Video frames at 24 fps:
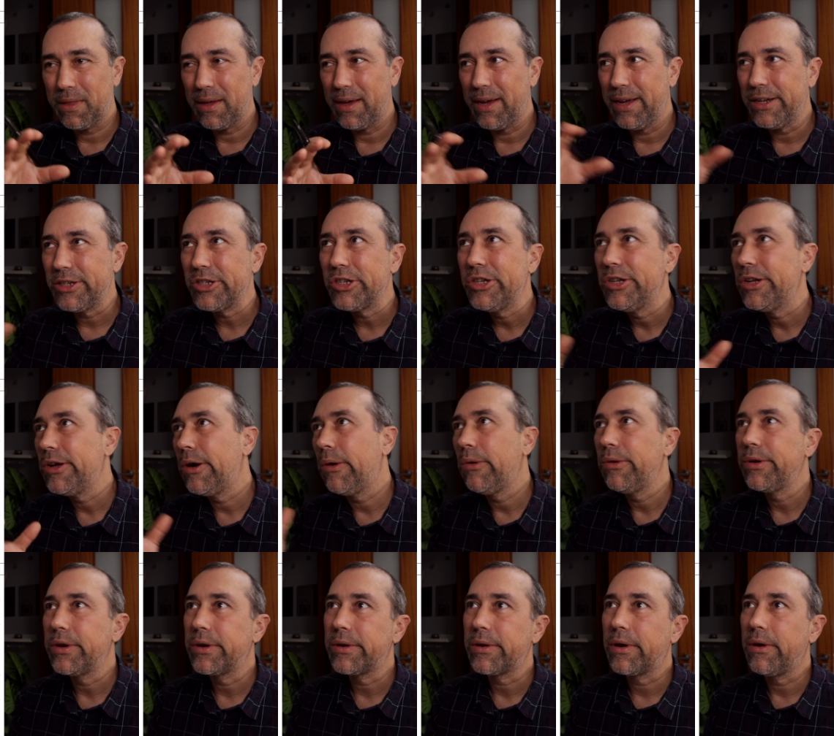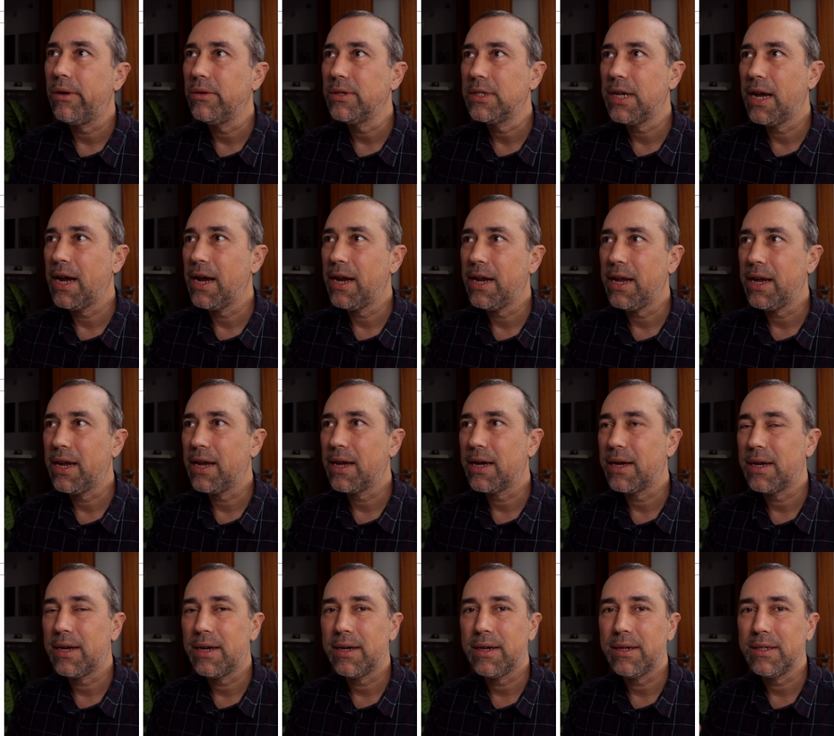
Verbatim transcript: each note containing uh,